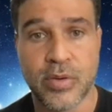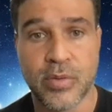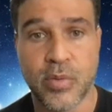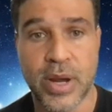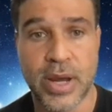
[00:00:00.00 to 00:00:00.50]

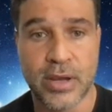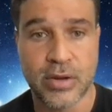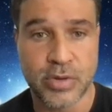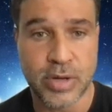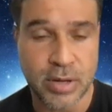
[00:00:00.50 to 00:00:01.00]
where you're
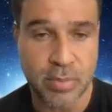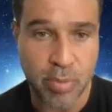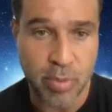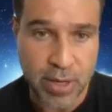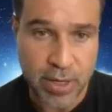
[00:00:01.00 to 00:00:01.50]
trying to
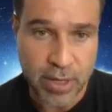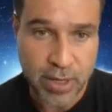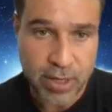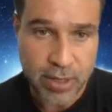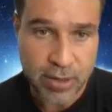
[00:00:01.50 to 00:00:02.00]
bring
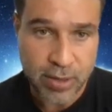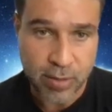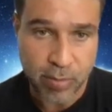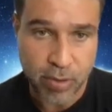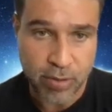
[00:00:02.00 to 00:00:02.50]
the
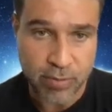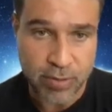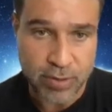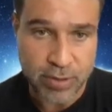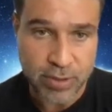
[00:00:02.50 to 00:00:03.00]
point of
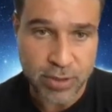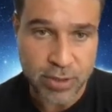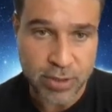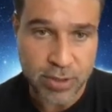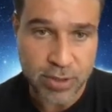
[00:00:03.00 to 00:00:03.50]

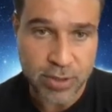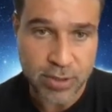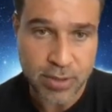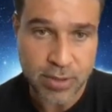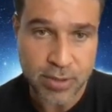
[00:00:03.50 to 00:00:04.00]
insertion,
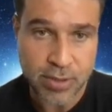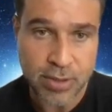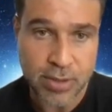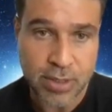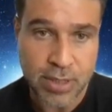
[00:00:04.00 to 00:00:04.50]

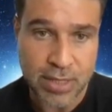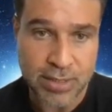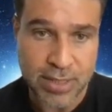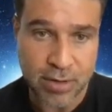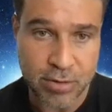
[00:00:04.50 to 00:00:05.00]
as
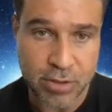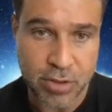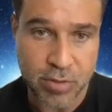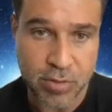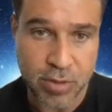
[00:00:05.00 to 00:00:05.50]
the
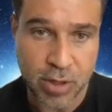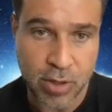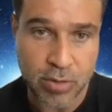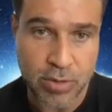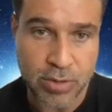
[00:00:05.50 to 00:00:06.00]
show,
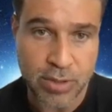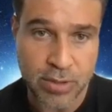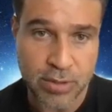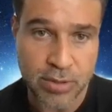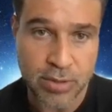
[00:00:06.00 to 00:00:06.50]

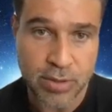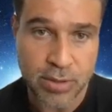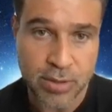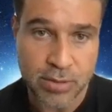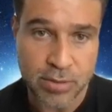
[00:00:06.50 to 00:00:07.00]
closer
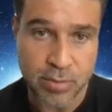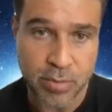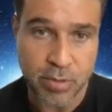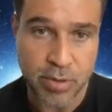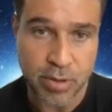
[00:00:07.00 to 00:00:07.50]
to the
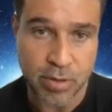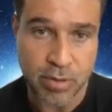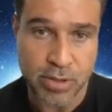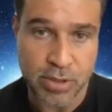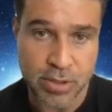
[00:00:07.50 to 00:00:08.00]
point of
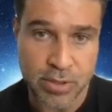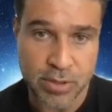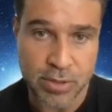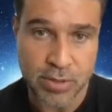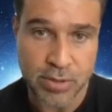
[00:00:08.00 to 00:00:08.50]
origin.
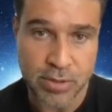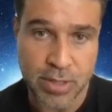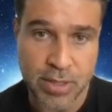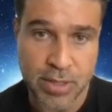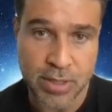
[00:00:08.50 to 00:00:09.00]

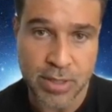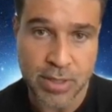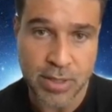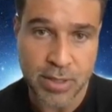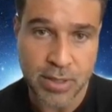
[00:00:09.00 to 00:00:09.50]
Okay,
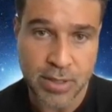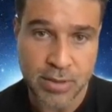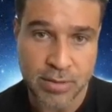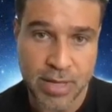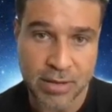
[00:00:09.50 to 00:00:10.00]

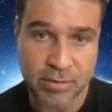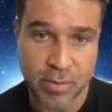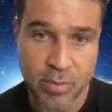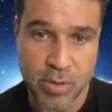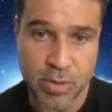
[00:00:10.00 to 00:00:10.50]
that's
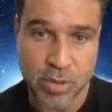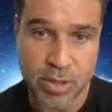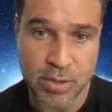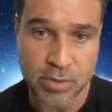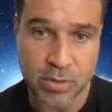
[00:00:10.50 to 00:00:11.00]
what we're trying
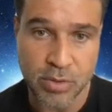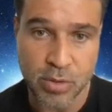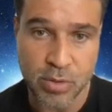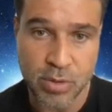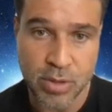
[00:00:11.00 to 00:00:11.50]
to do
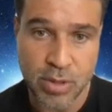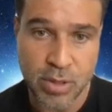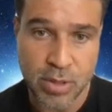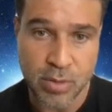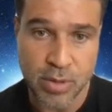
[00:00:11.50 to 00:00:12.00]

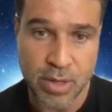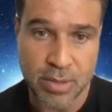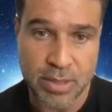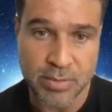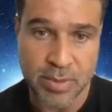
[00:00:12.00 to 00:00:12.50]
when I'm
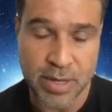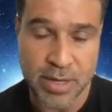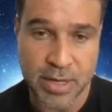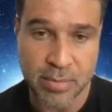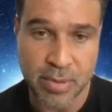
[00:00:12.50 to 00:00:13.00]

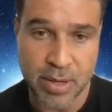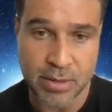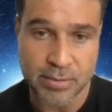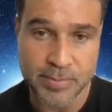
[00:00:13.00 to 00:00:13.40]
explaining about